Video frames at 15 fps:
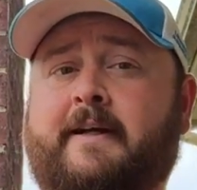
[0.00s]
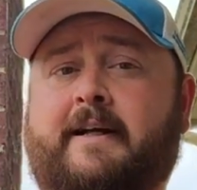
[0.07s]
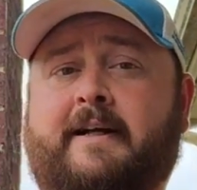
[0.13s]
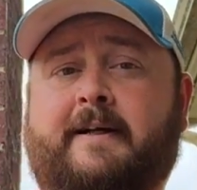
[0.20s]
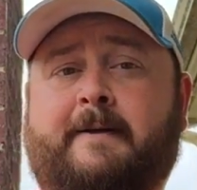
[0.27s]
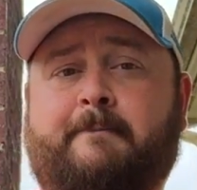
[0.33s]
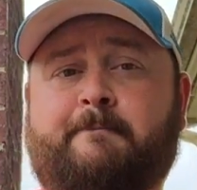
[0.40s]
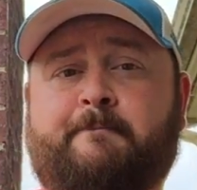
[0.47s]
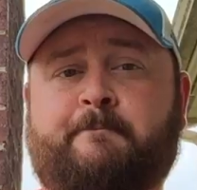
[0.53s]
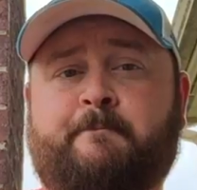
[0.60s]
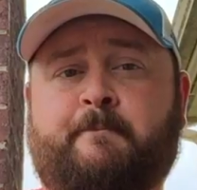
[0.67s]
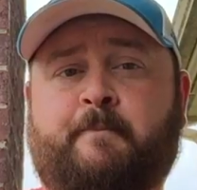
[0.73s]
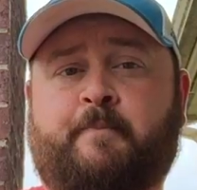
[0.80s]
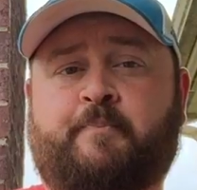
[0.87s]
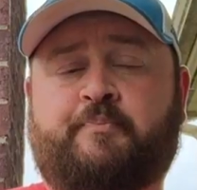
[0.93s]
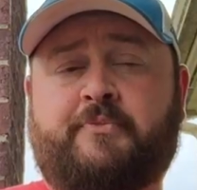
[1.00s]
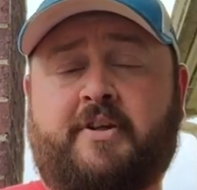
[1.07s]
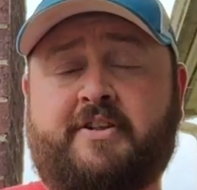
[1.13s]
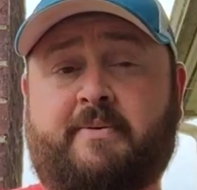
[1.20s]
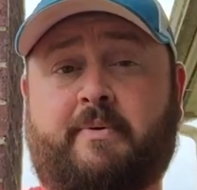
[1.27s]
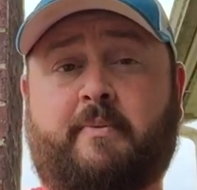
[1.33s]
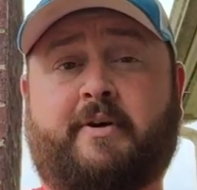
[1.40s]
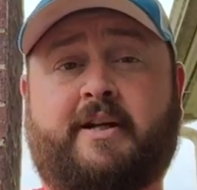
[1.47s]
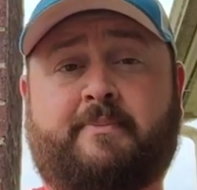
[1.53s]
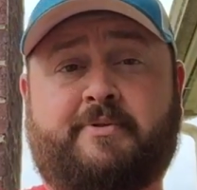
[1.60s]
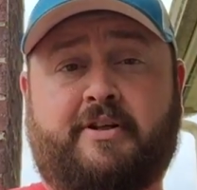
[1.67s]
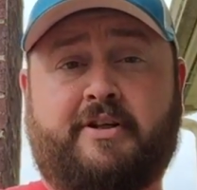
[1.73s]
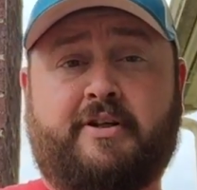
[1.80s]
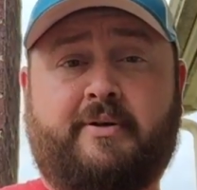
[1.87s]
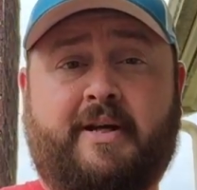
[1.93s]
Um, then we went up
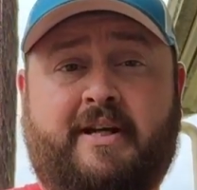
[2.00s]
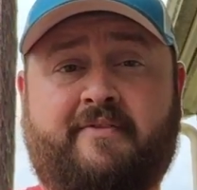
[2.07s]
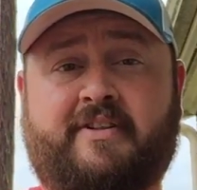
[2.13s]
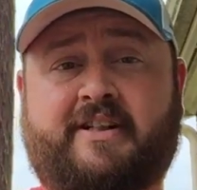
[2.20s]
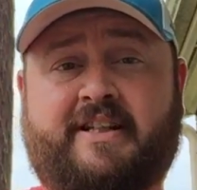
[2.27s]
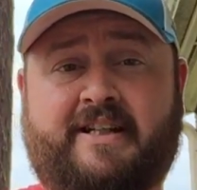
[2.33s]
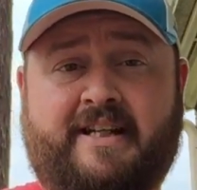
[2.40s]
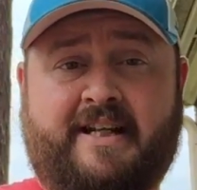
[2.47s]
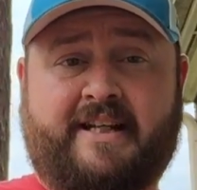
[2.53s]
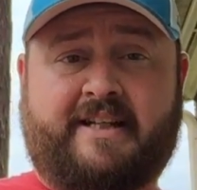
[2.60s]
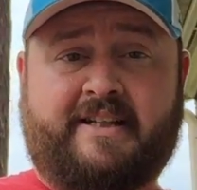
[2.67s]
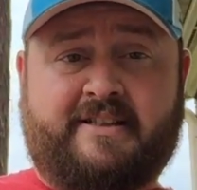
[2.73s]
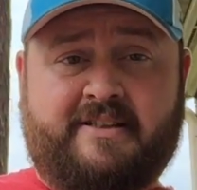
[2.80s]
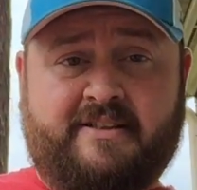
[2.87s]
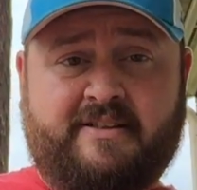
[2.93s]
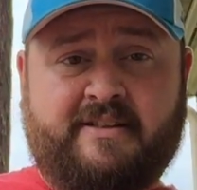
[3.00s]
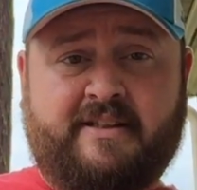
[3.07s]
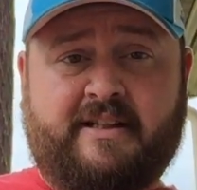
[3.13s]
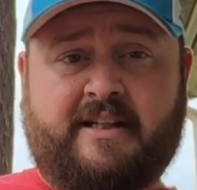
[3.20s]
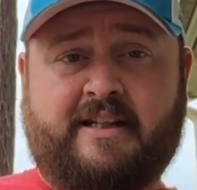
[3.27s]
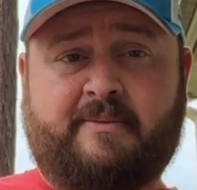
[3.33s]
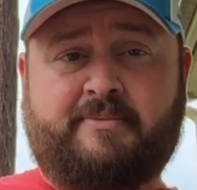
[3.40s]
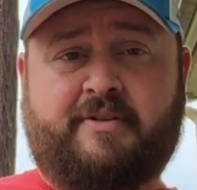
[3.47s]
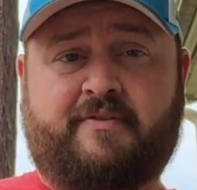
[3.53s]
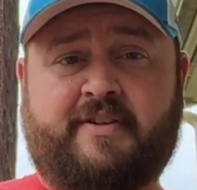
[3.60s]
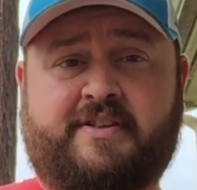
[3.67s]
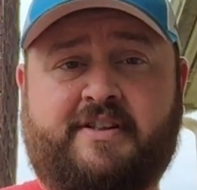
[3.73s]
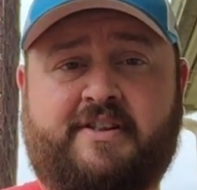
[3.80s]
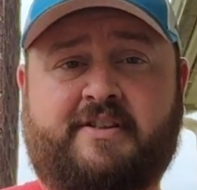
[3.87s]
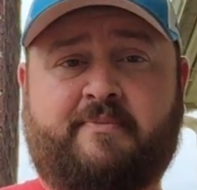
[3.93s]
to New Haven, Connecticut um, to
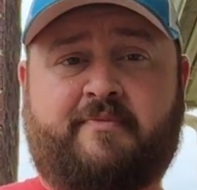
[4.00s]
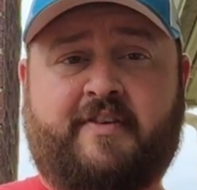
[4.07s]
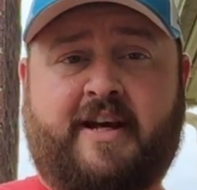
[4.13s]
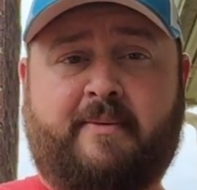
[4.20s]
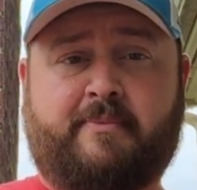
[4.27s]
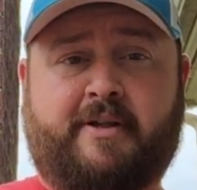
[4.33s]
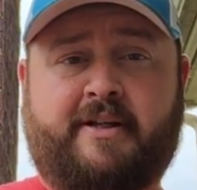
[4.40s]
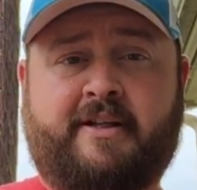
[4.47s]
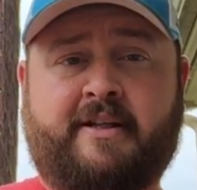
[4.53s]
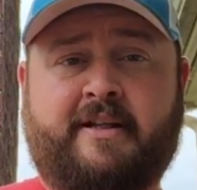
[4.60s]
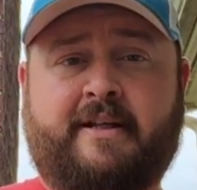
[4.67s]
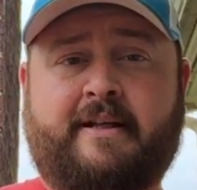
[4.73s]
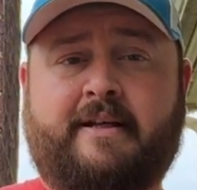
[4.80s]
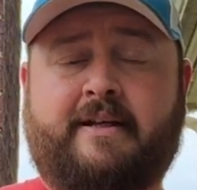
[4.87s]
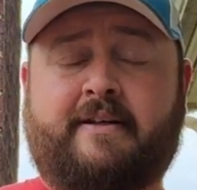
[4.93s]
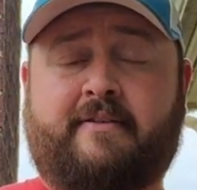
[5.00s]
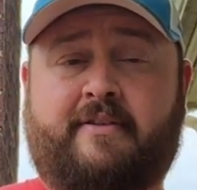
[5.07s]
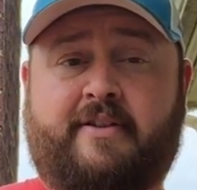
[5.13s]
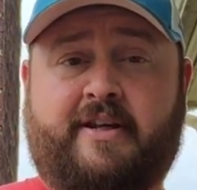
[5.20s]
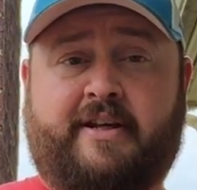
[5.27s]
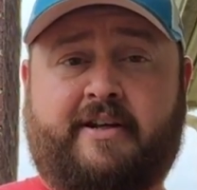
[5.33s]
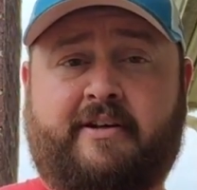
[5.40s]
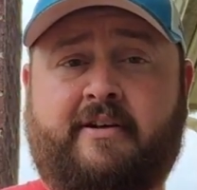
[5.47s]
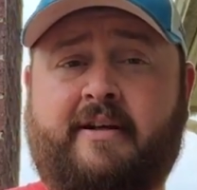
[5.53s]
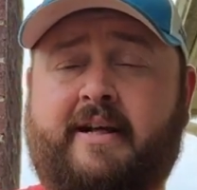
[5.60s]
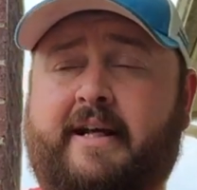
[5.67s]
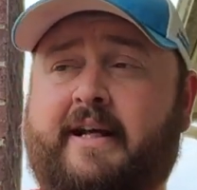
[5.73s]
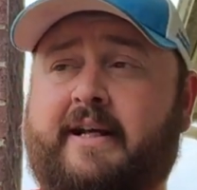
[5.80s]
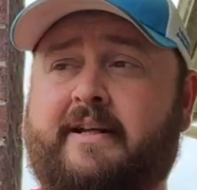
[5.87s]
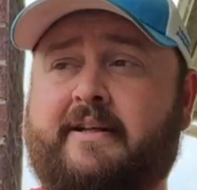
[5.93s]
visit some family there.
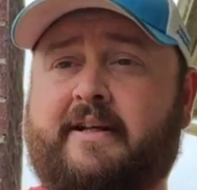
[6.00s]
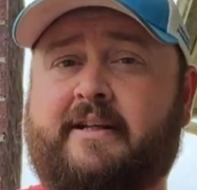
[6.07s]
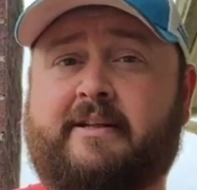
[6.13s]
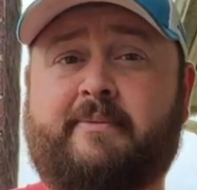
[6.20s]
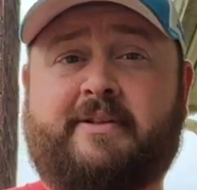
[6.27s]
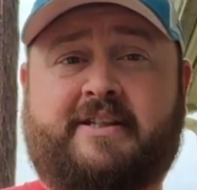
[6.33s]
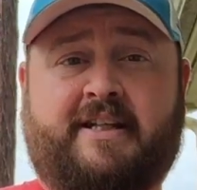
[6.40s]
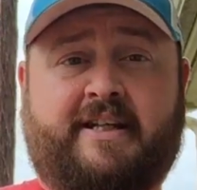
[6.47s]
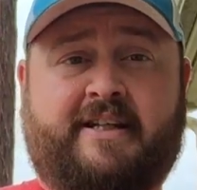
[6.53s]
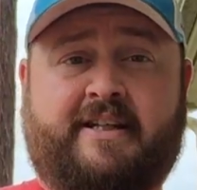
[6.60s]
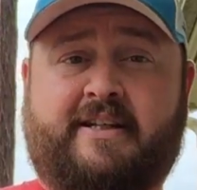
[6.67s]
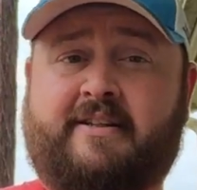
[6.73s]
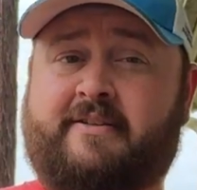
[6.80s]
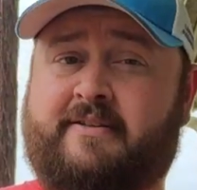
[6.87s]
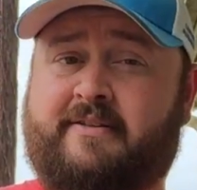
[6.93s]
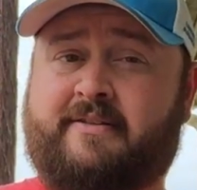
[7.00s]
And uh, let me tell you,